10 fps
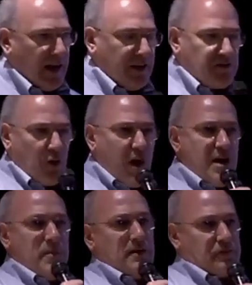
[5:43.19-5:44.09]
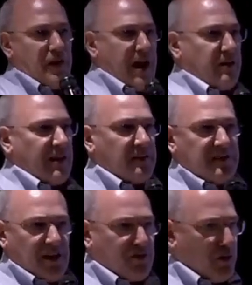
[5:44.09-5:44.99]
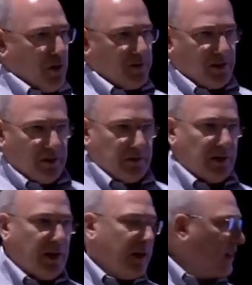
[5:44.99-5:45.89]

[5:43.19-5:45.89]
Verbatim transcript: You say, wait a minute, Fracker, that's not true, is it?